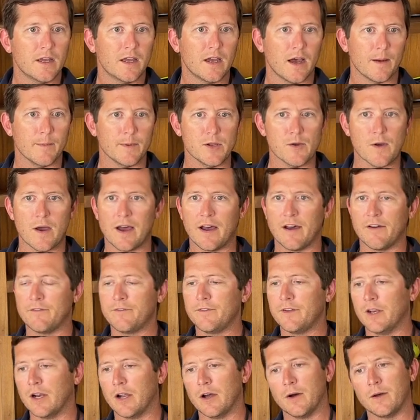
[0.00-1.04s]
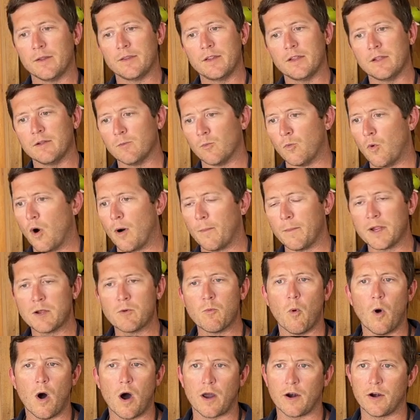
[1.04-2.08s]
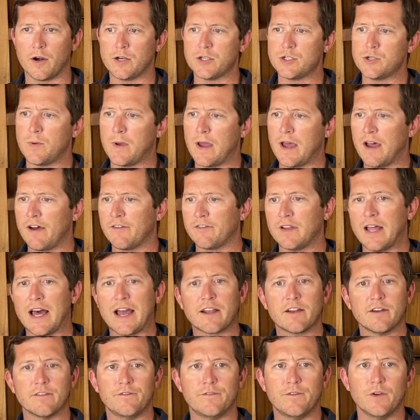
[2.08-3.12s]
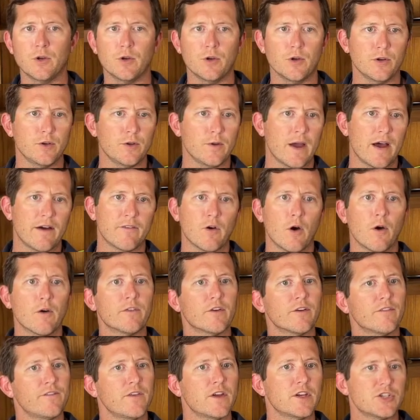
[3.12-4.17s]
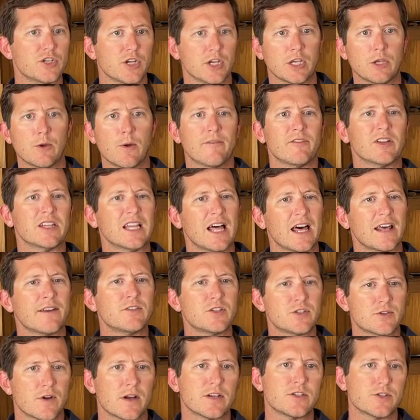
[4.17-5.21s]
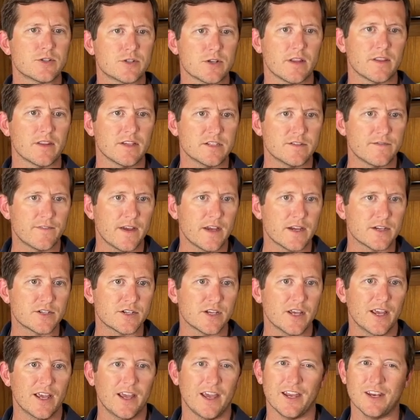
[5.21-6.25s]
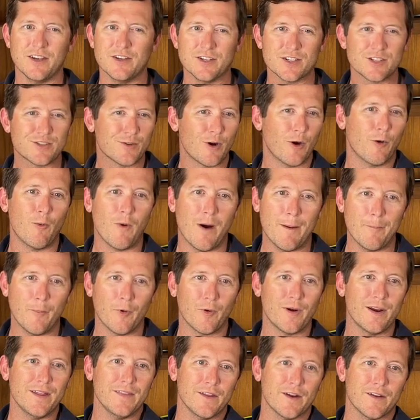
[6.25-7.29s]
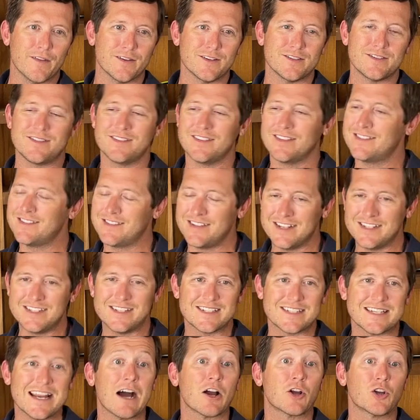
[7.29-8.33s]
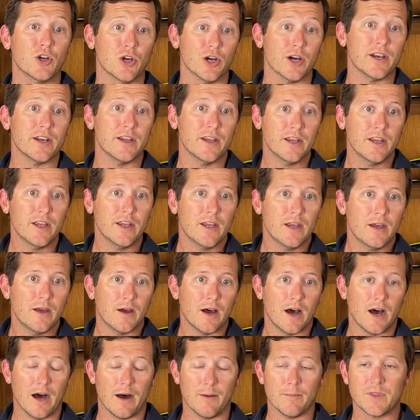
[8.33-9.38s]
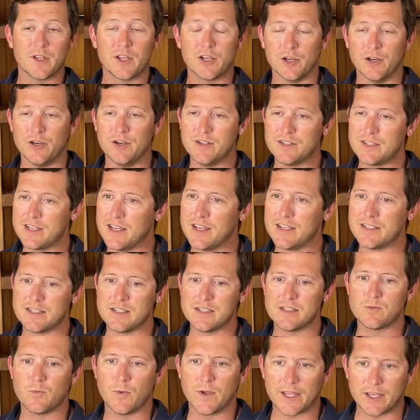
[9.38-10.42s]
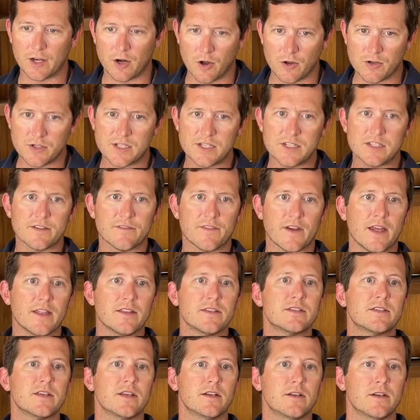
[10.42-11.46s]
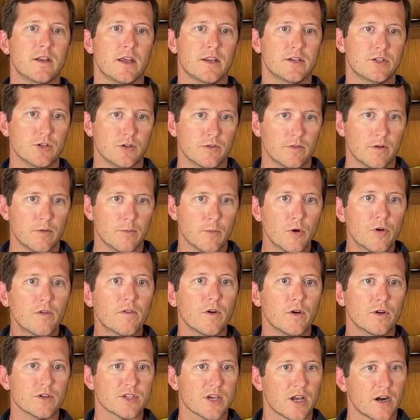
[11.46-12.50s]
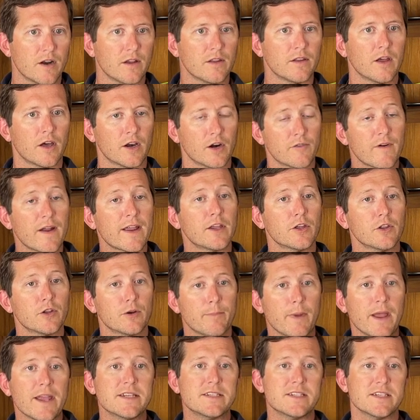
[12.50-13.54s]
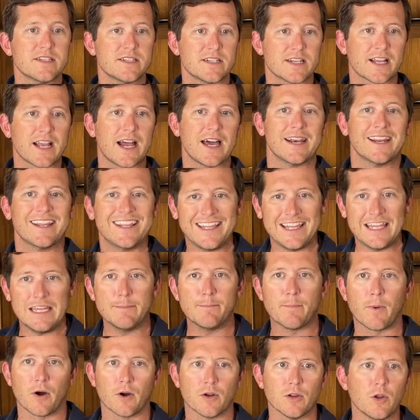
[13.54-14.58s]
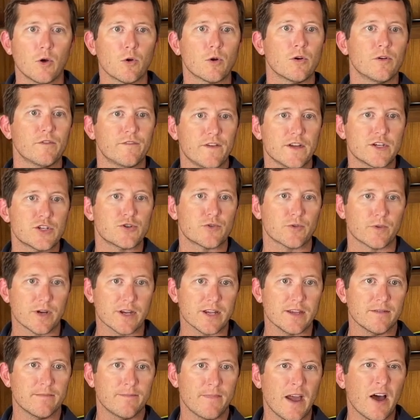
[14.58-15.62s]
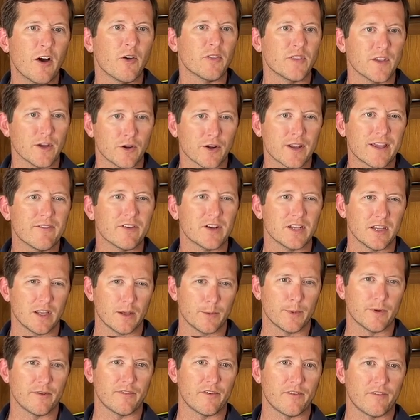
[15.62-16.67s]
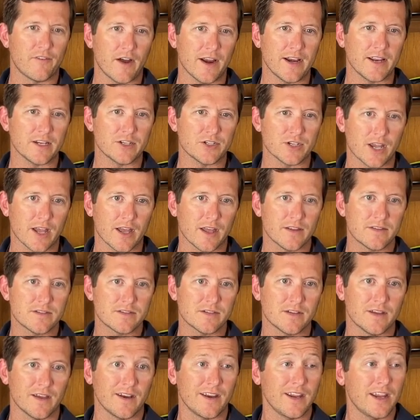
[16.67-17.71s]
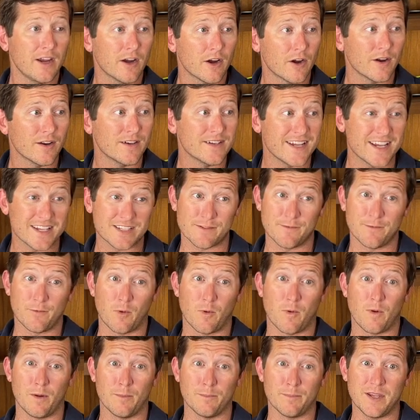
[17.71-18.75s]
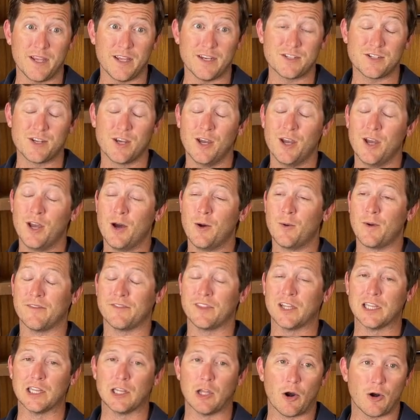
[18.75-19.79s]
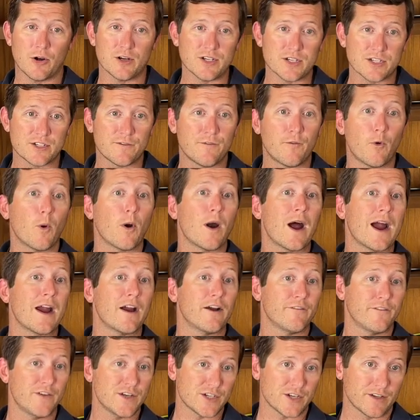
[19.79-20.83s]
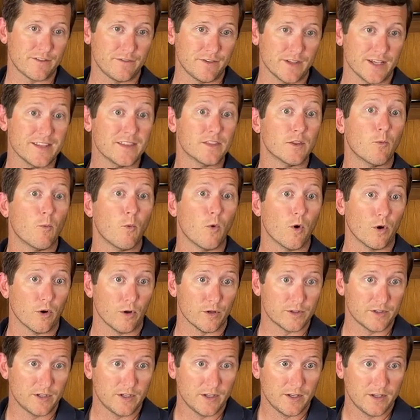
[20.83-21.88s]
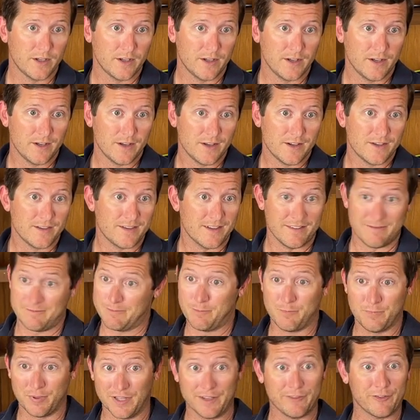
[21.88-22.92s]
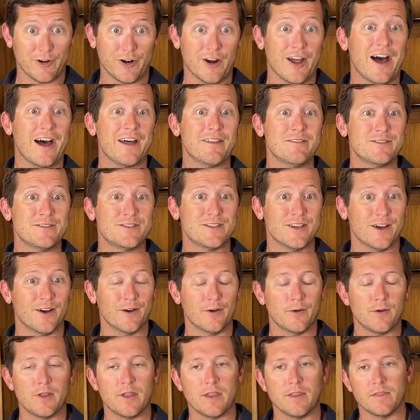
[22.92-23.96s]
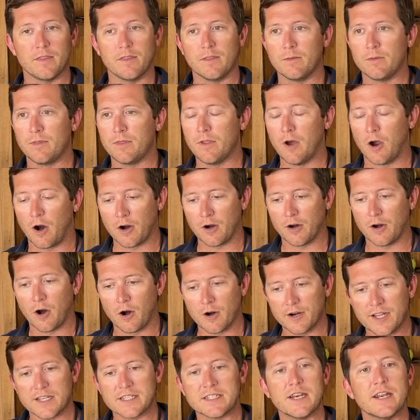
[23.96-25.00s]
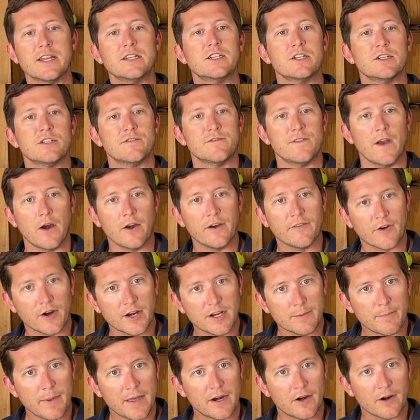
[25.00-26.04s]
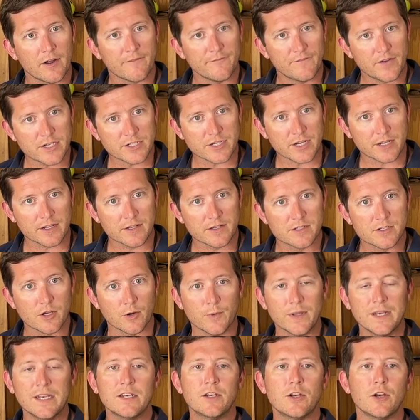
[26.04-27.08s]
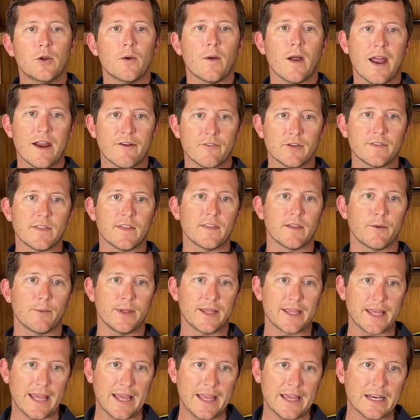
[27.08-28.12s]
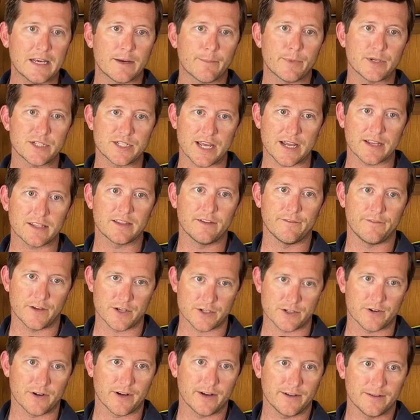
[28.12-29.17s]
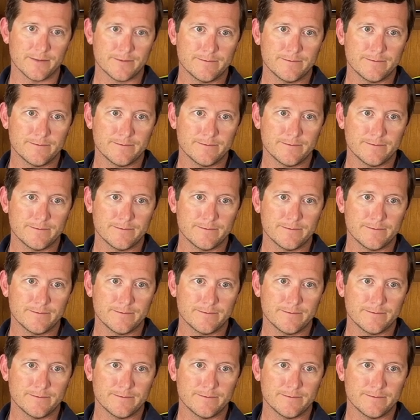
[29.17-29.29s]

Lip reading: I mean, you have, you know, warming waters, you have lack of food, you have overfishing, you have a lot of stressors on these fish, and you just throw one more in there, it's just not good. The good news is we can host these events and do removals on a regular basis to kind of keep our local fishery healthy or give it a little bit of a fighting chance. And here in Destin-Fort Walton Beach, we have the largest for-hire fishing fleet in the world, believe it or not. So our destination is very, very dependent on fishing. So we need to do everything that we can to protect the fishery.